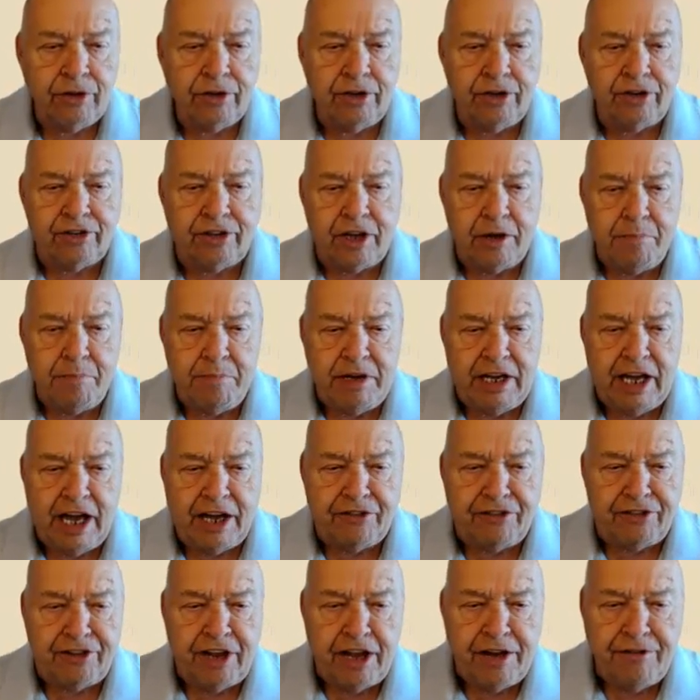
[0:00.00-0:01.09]
This can be
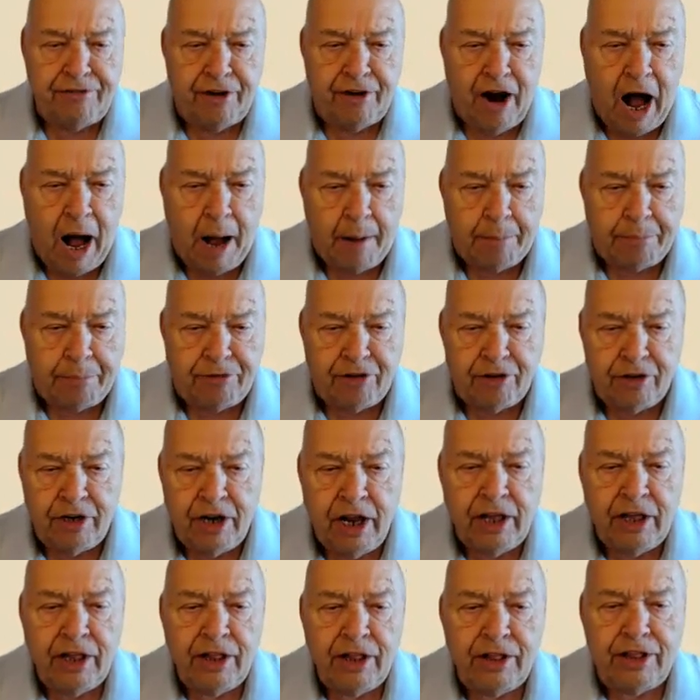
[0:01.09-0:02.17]
a safer
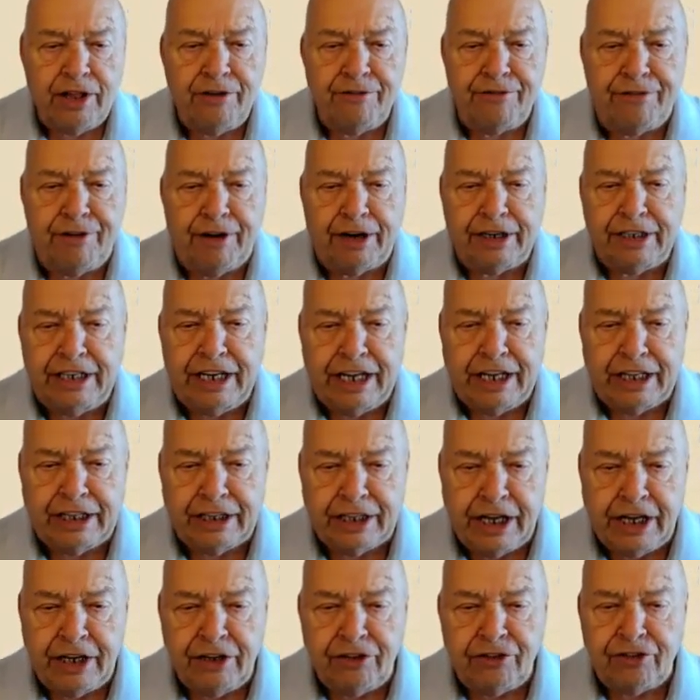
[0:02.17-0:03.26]
option than finding
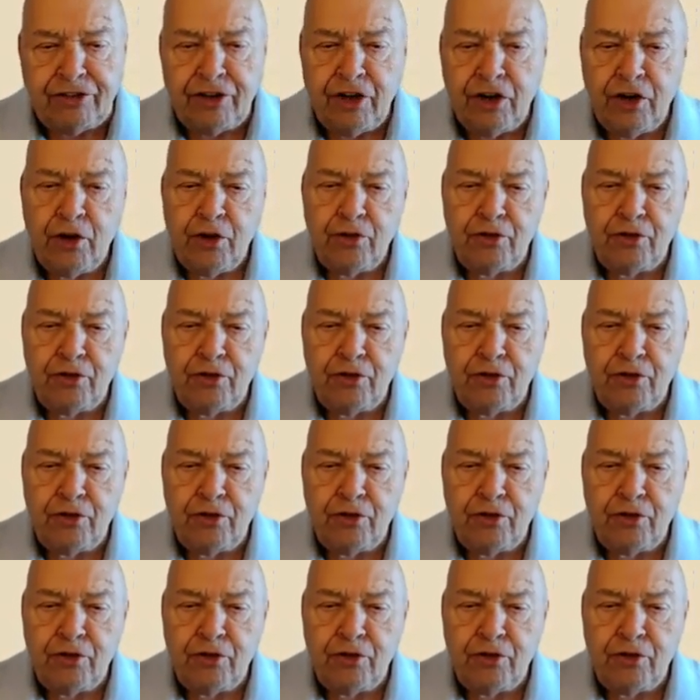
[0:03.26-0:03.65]
links